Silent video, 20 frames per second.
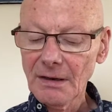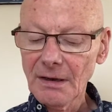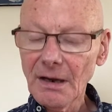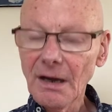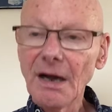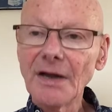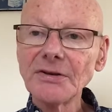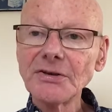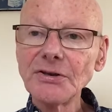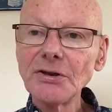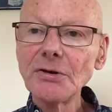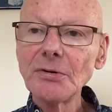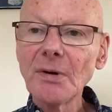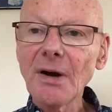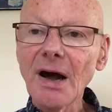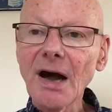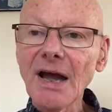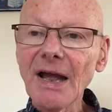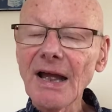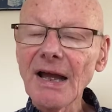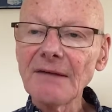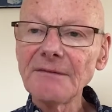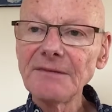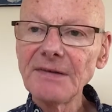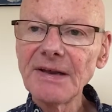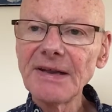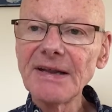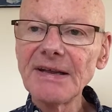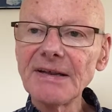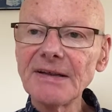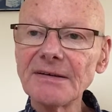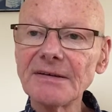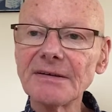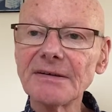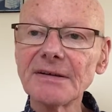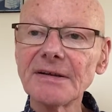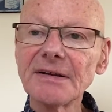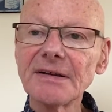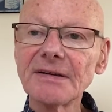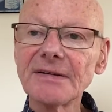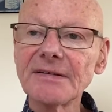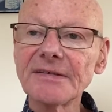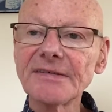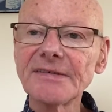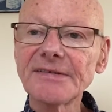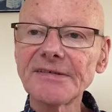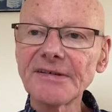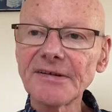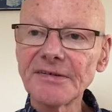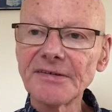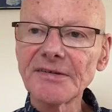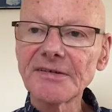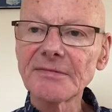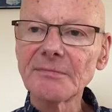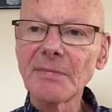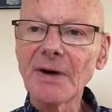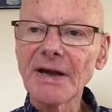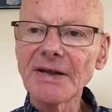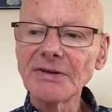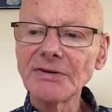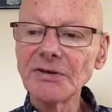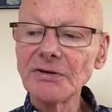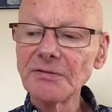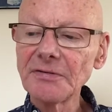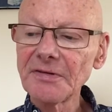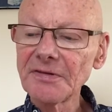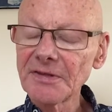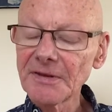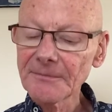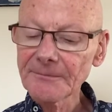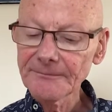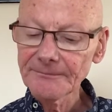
On you I have leaned since my youth.